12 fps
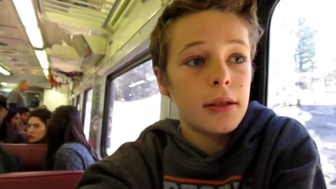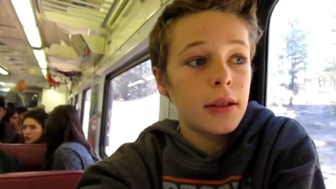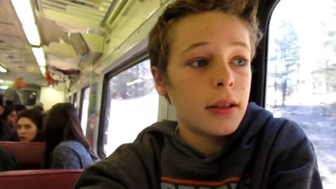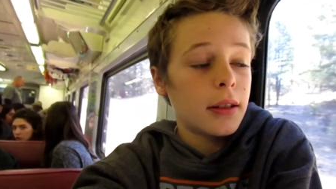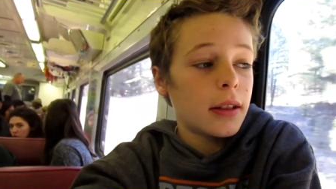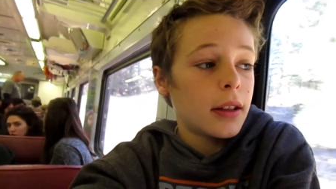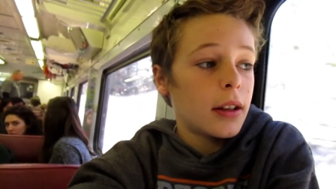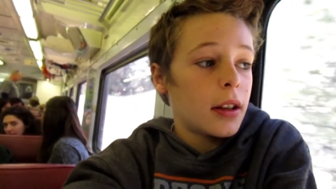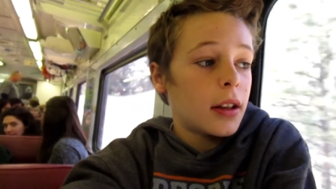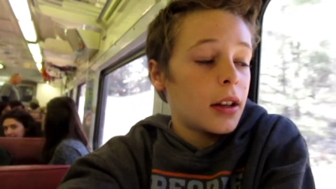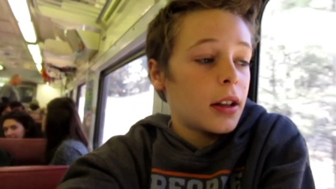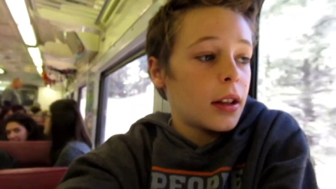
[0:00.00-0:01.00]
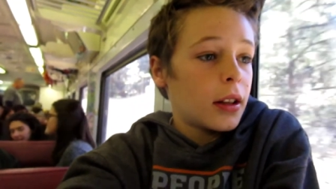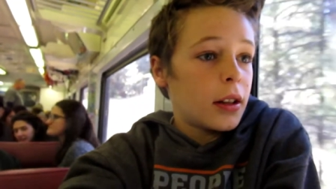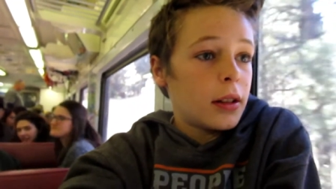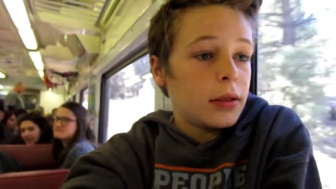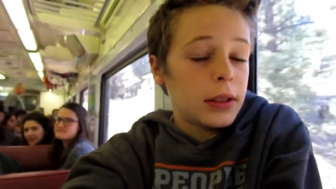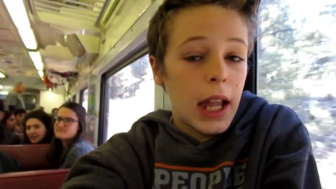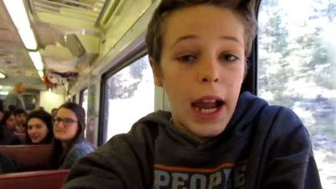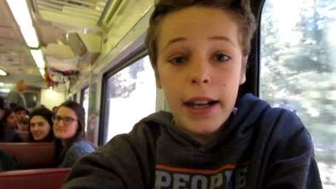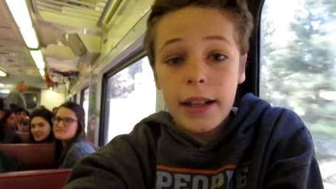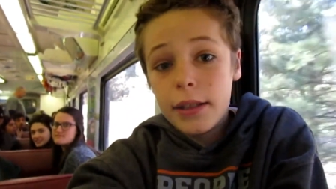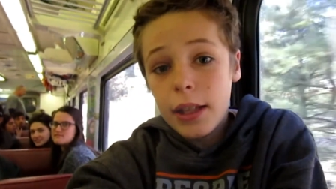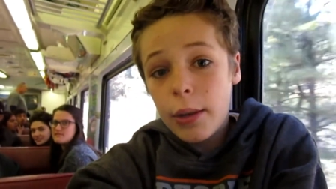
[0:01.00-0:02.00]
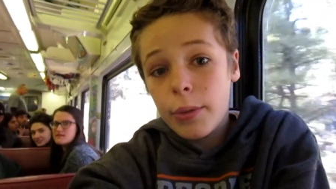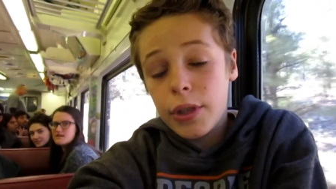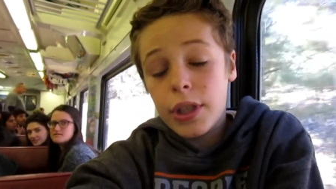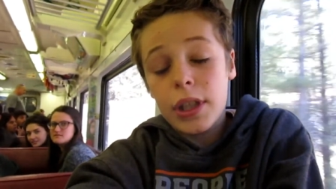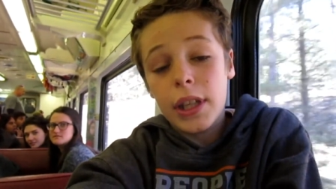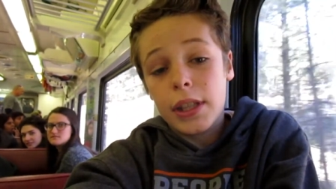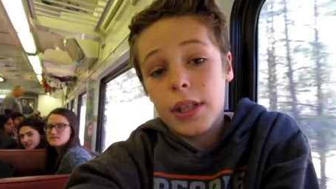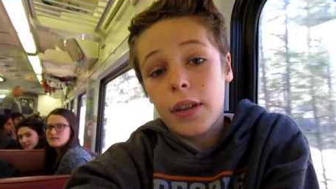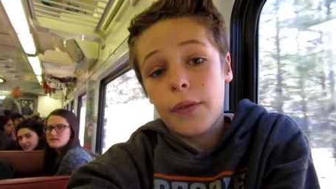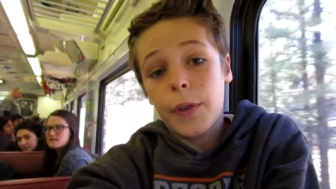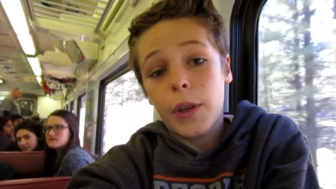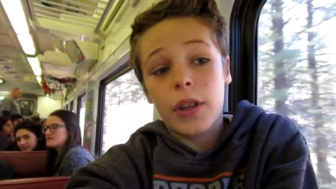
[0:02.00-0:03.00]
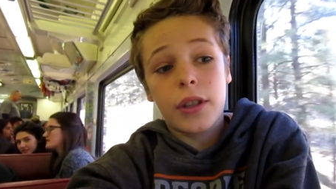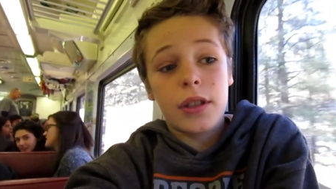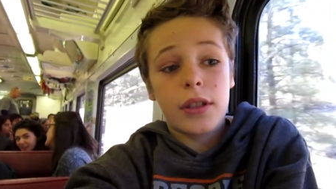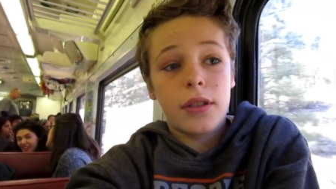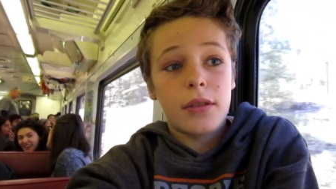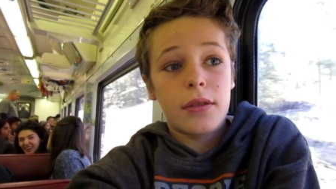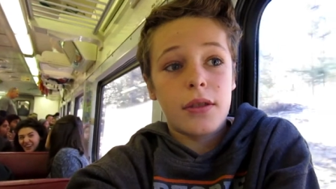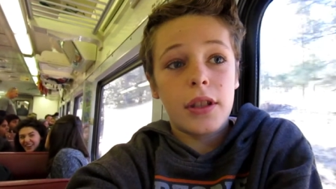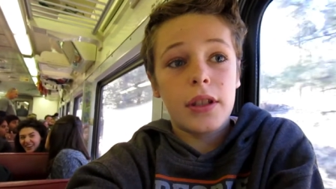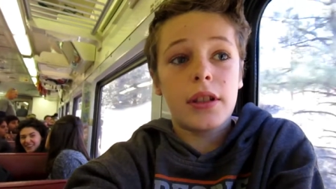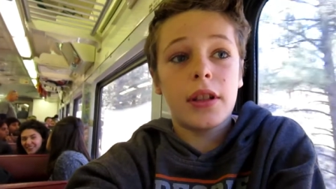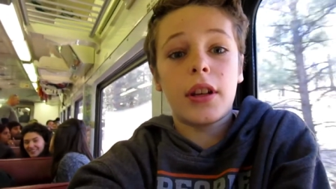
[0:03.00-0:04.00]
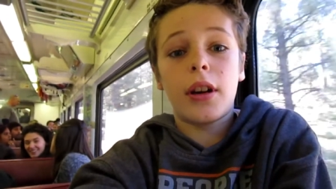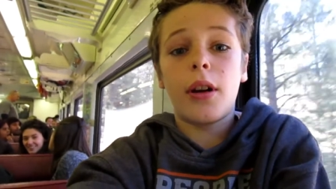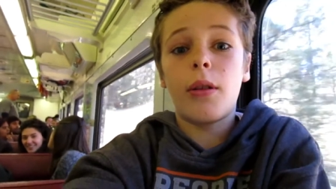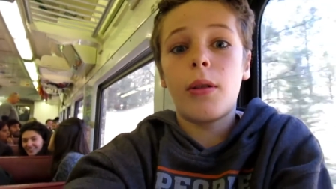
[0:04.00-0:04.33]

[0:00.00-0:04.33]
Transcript: Addie said when she gets there first, she's going to go,